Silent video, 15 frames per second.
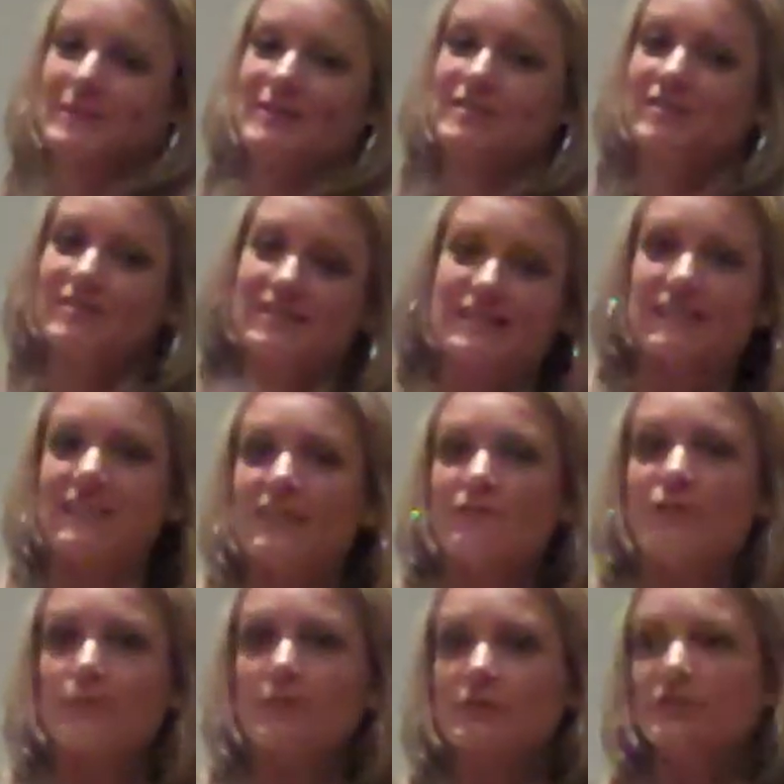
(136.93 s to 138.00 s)
You're still seeing
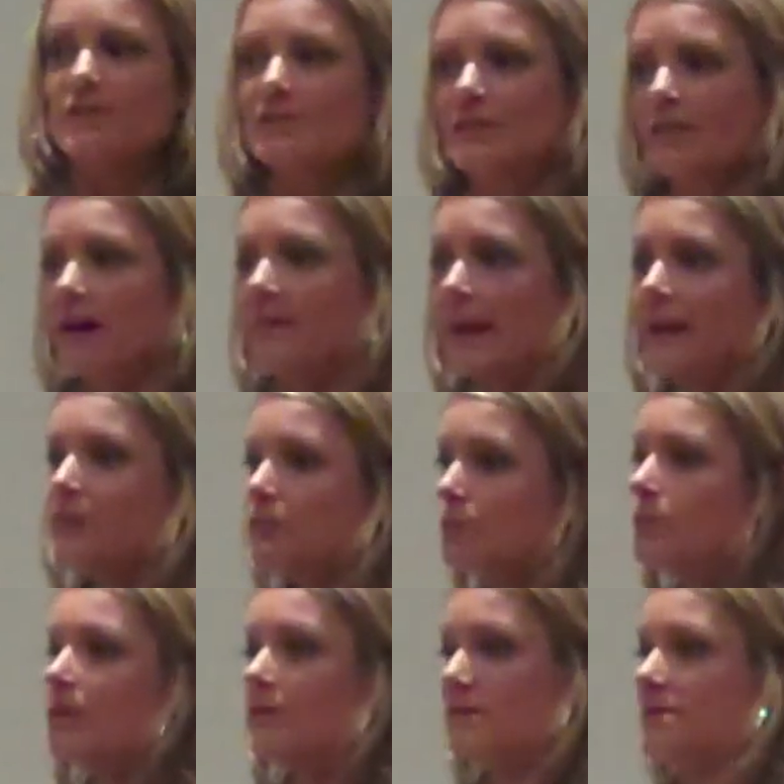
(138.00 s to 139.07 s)
infomercials and all that, and
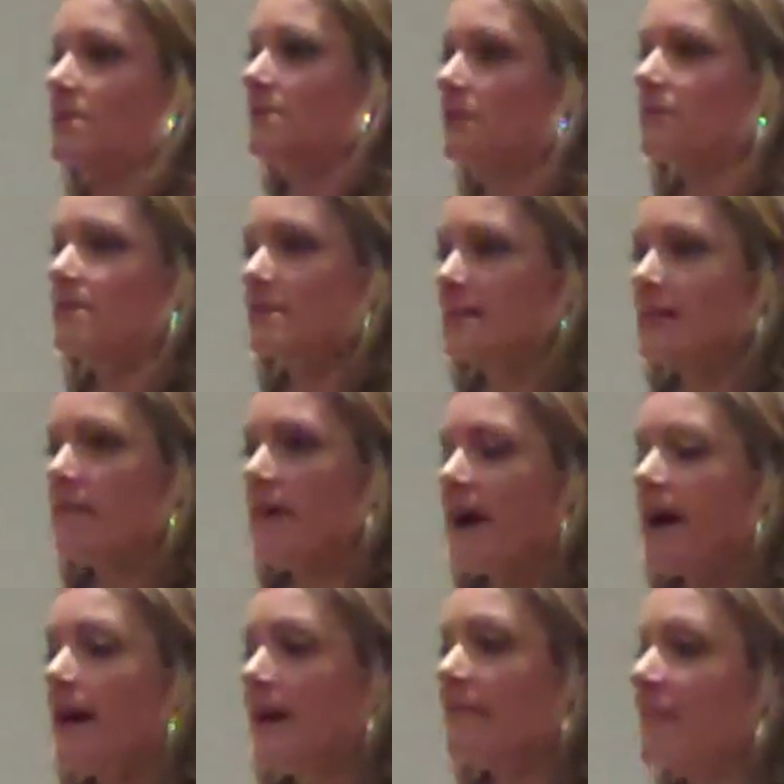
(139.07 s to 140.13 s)
you will still see
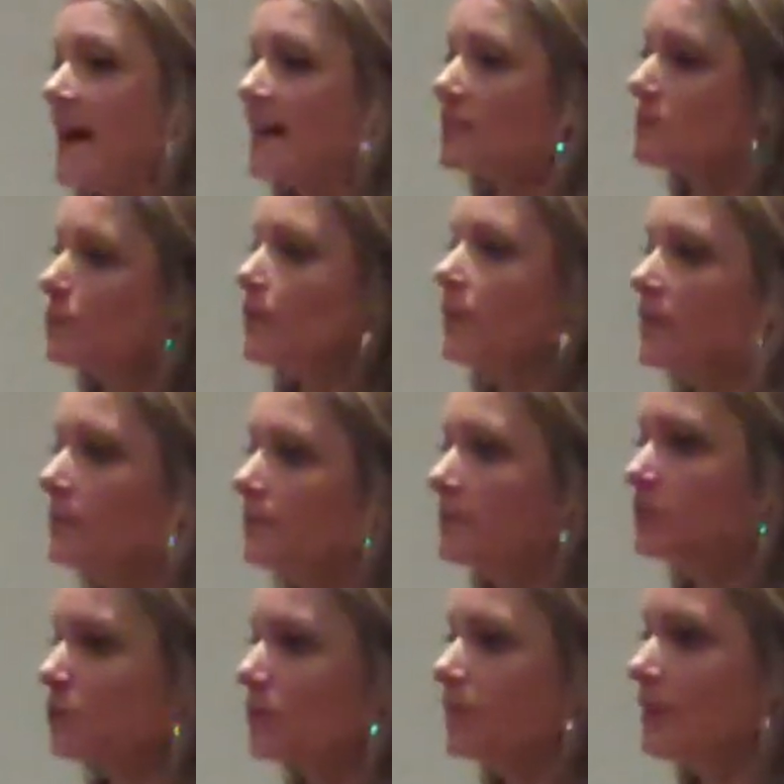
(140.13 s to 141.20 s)
that, and that's where the
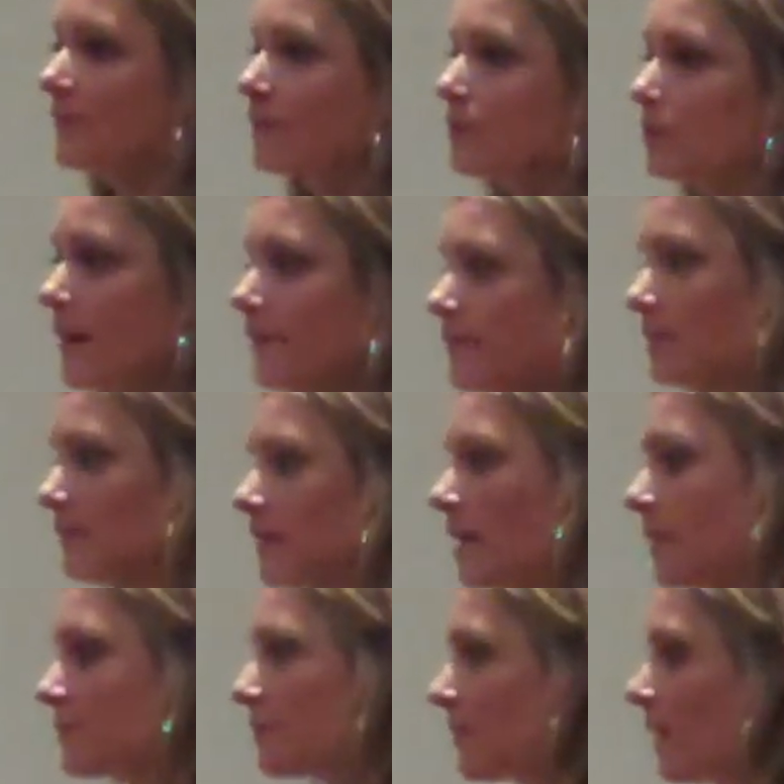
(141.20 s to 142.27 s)
majority of their revenue
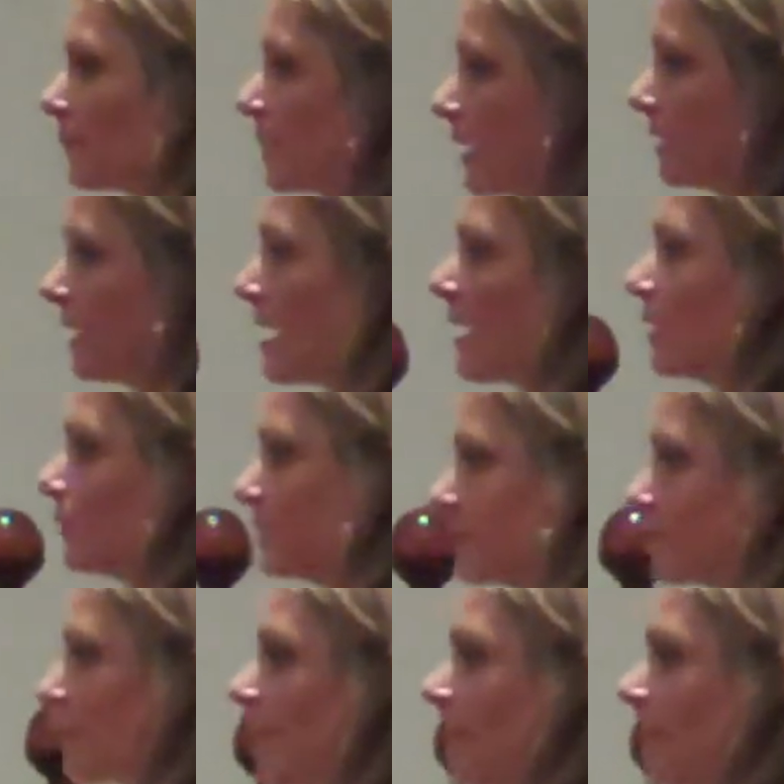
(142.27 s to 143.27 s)
comes from right now, is